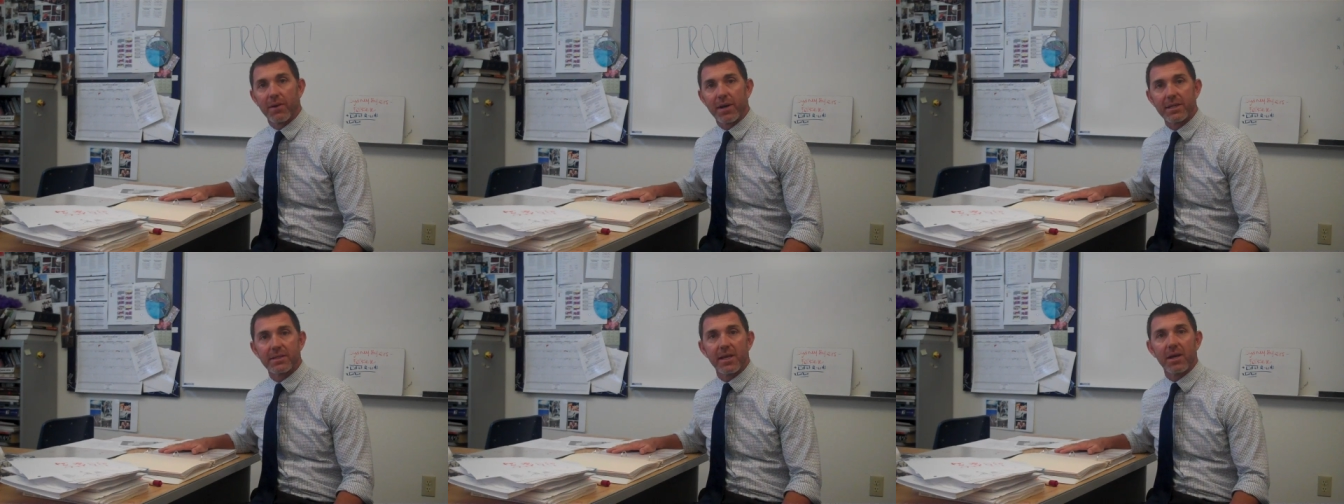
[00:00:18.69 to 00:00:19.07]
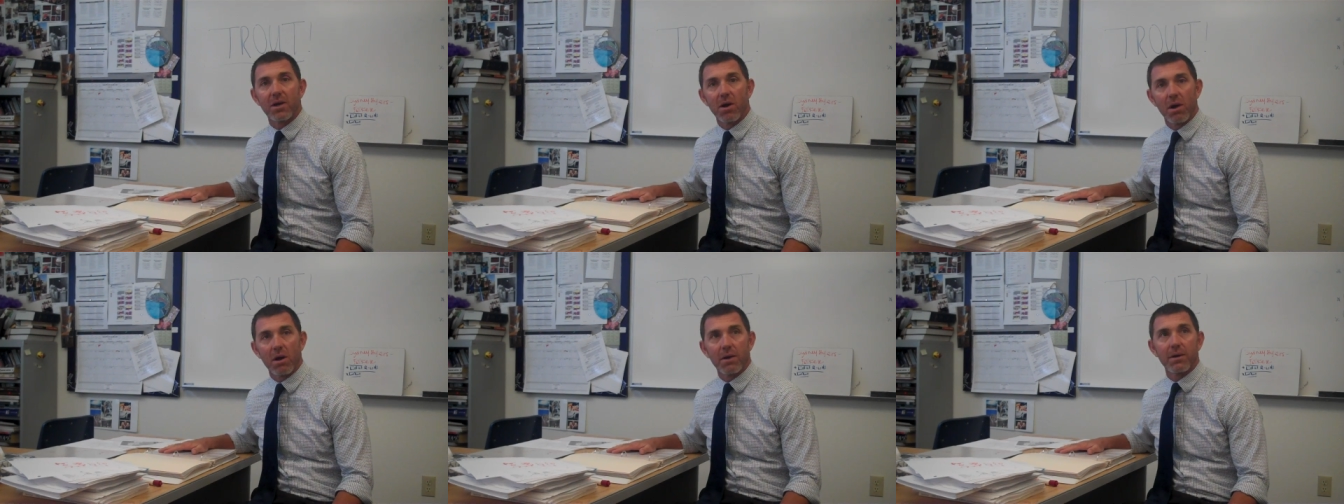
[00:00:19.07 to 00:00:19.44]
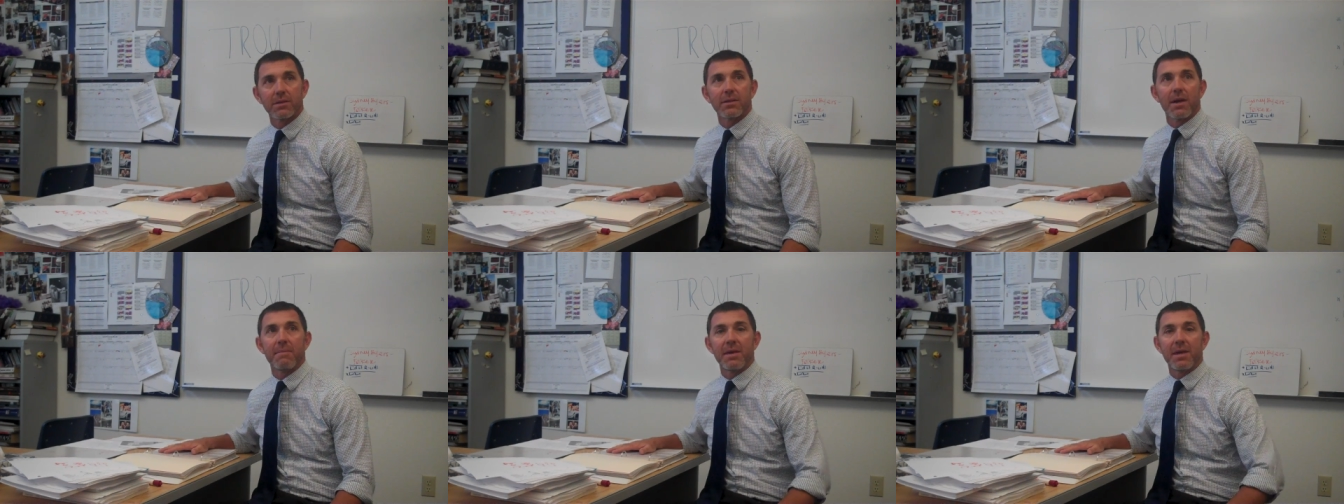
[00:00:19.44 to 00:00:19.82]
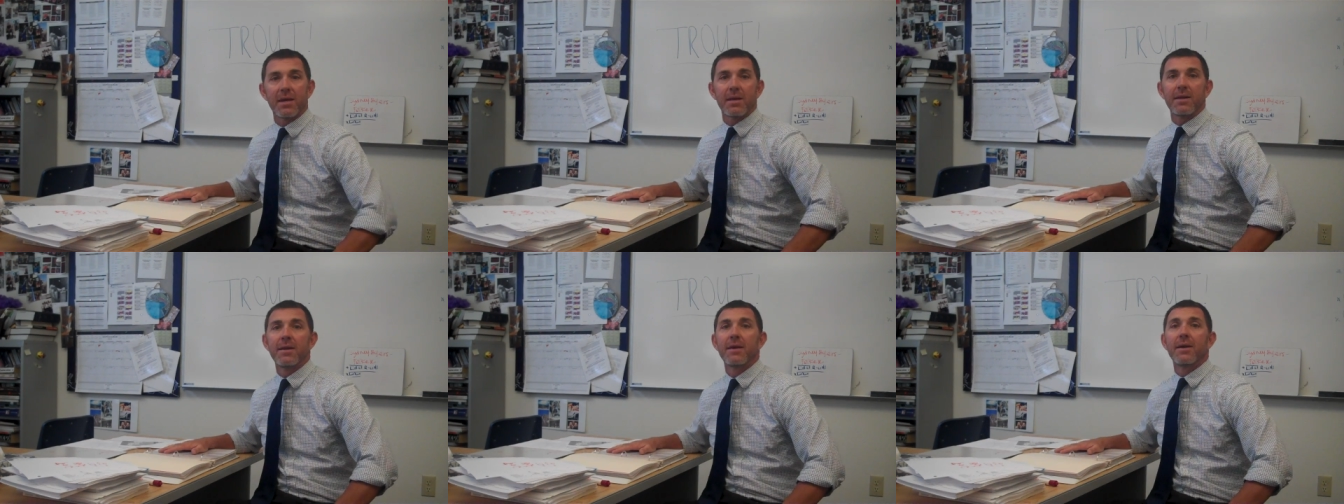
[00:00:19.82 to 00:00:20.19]
When I say Congress, I
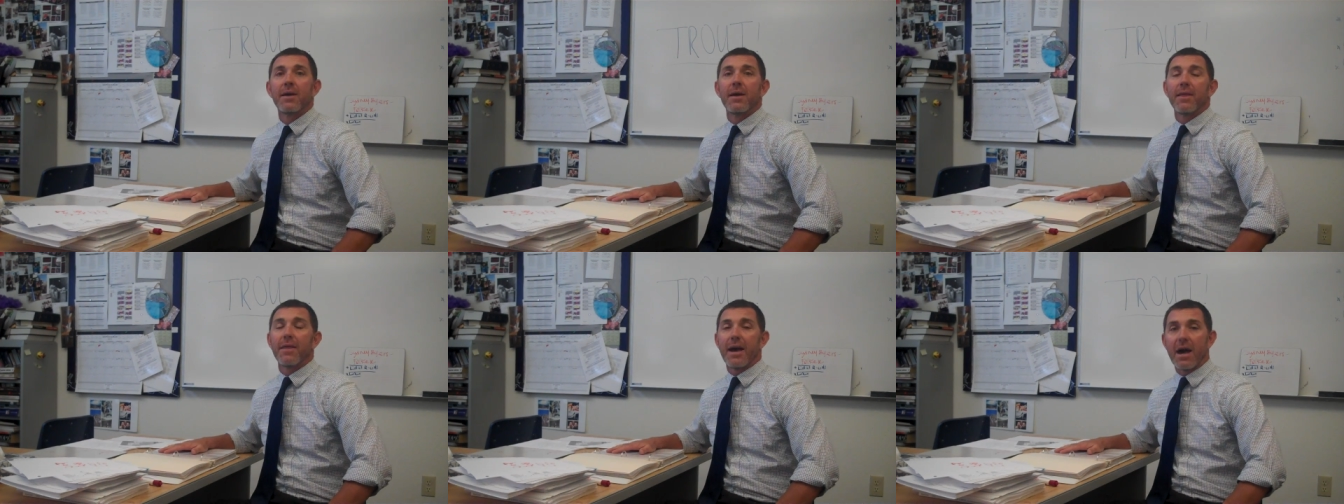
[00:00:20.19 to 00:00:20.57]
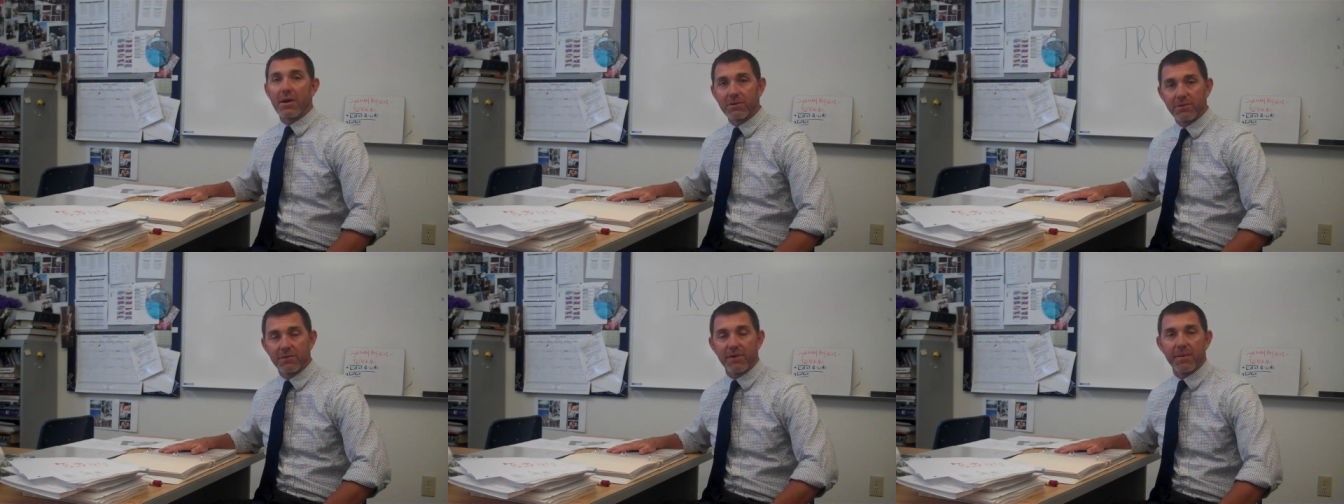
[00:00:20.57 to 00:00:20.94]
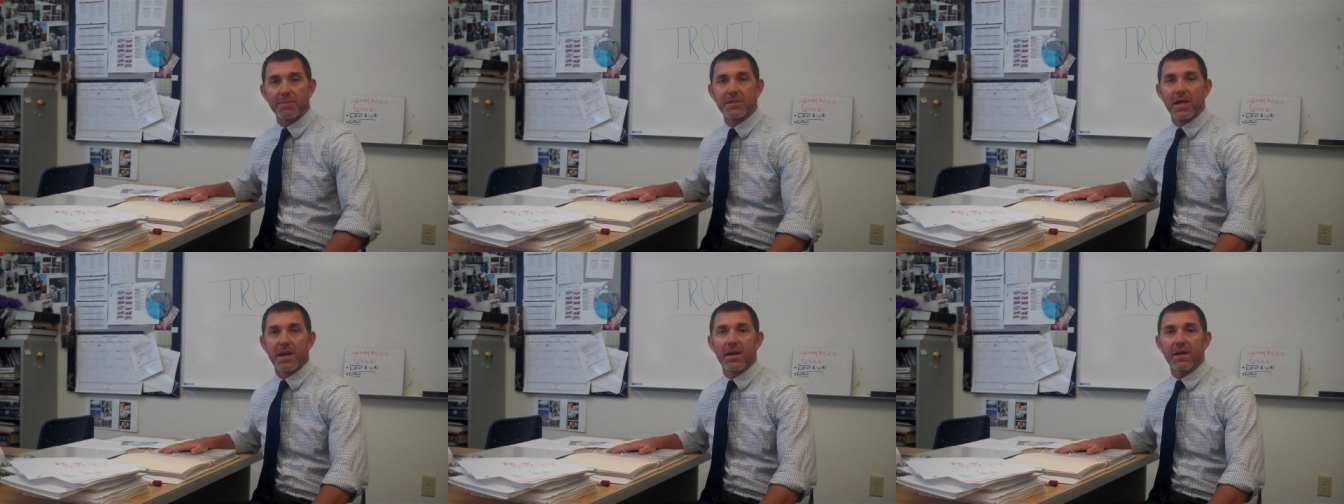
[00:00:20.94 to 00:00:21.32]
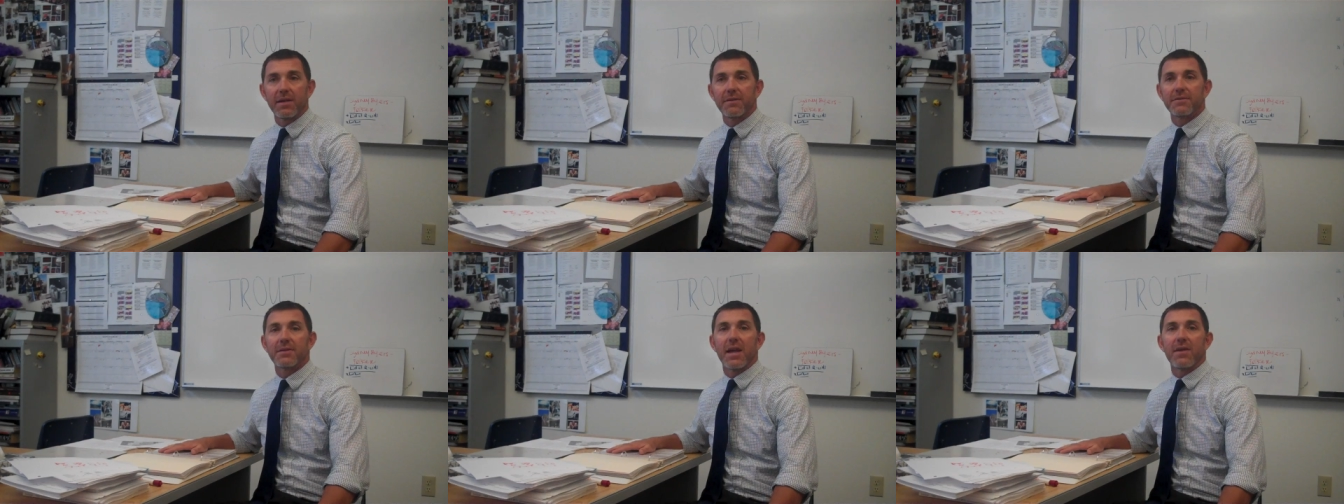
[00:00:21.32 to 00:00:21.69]
mean the House of
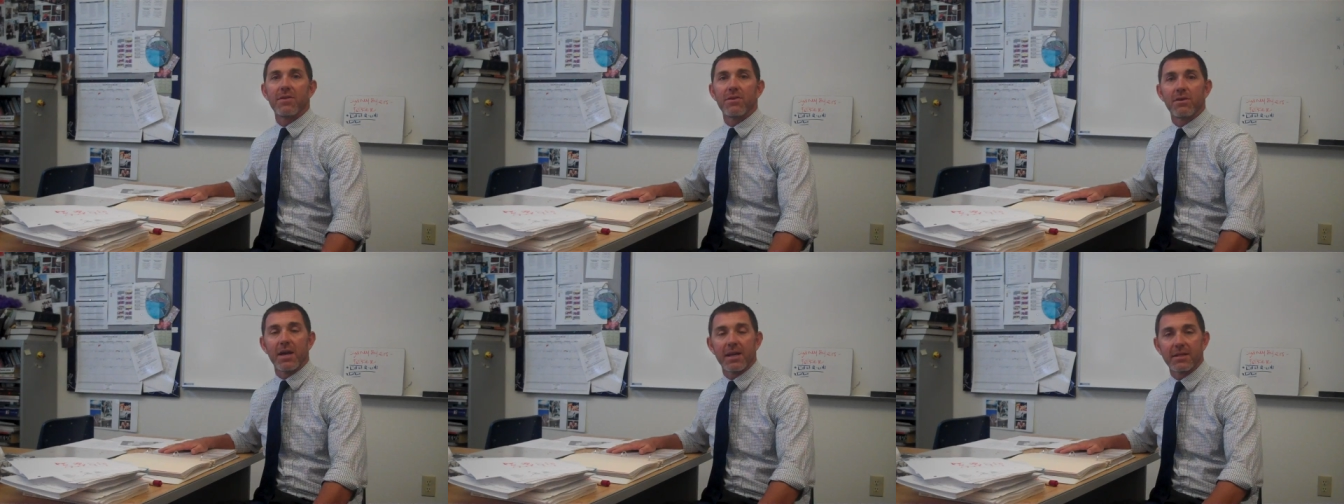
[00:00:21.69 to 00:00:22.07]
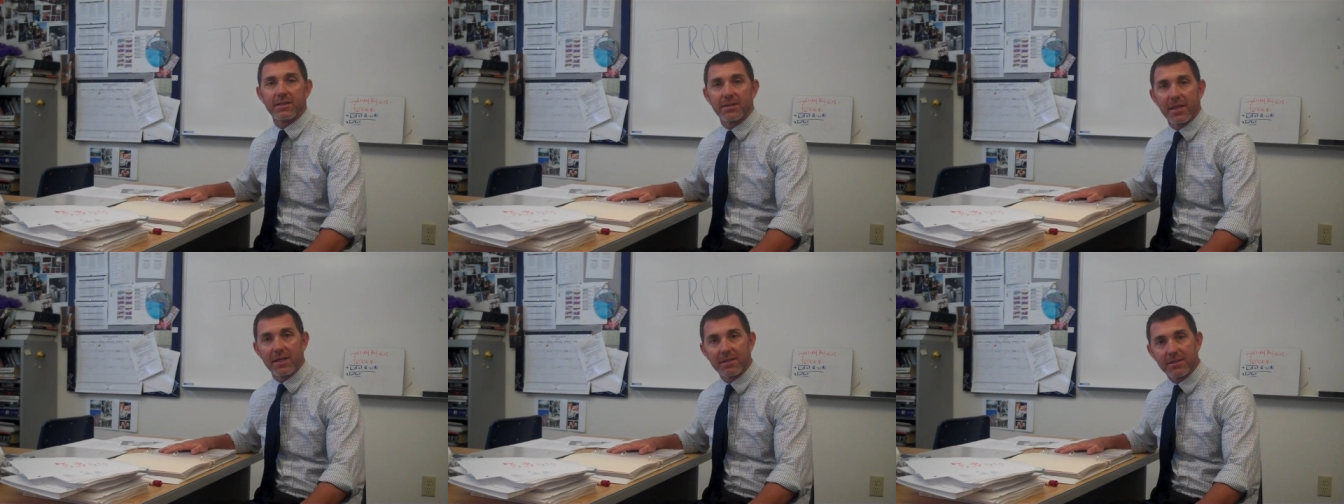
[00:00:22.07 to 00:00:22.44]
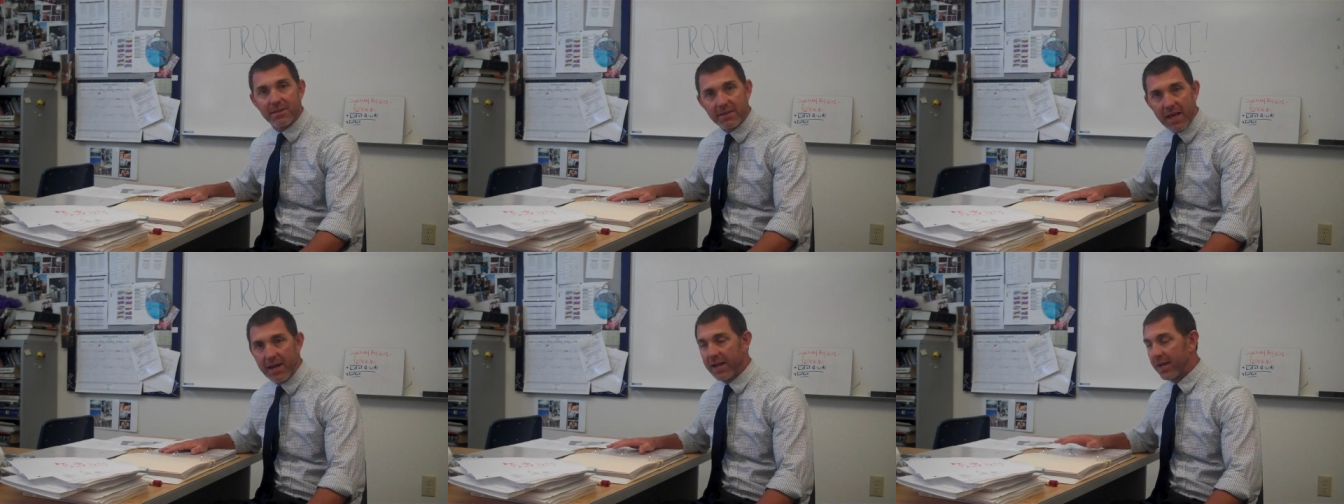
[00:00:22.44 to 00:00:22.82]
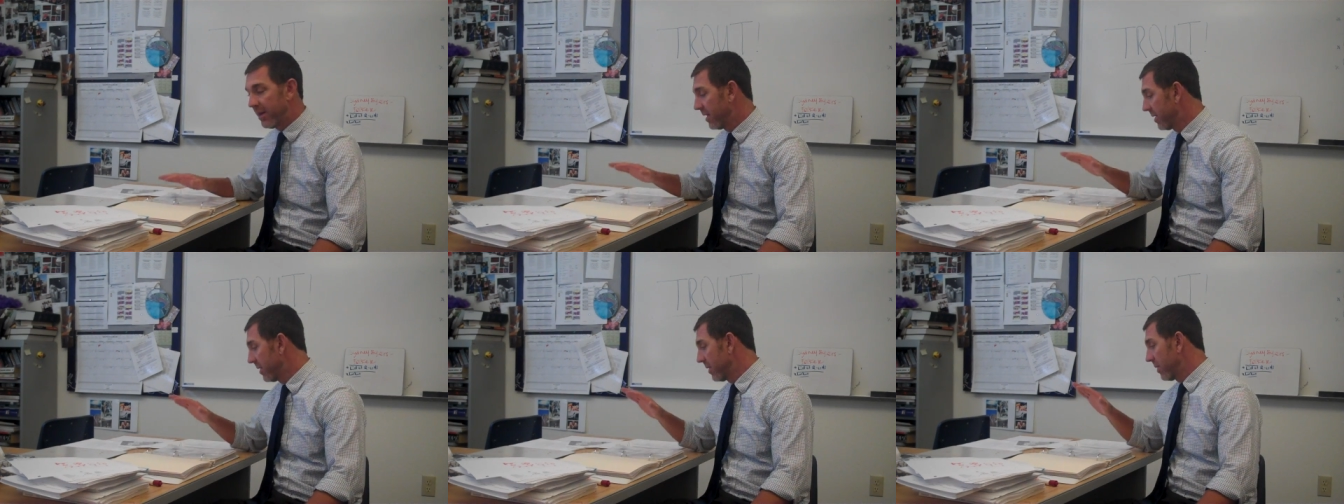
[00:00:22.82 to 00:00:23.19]
Representatives and the United States Senate.
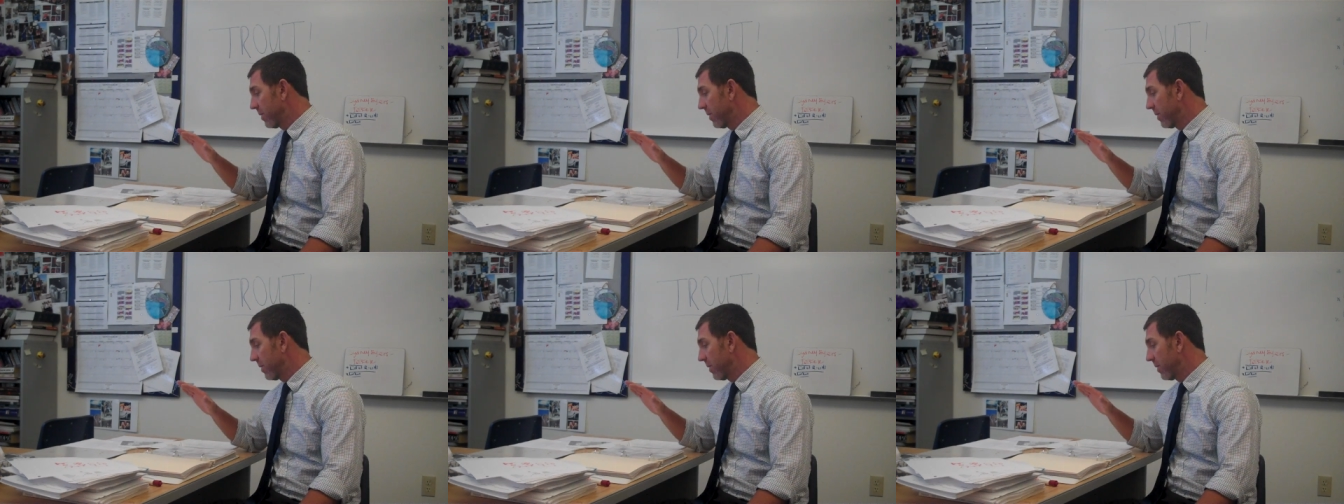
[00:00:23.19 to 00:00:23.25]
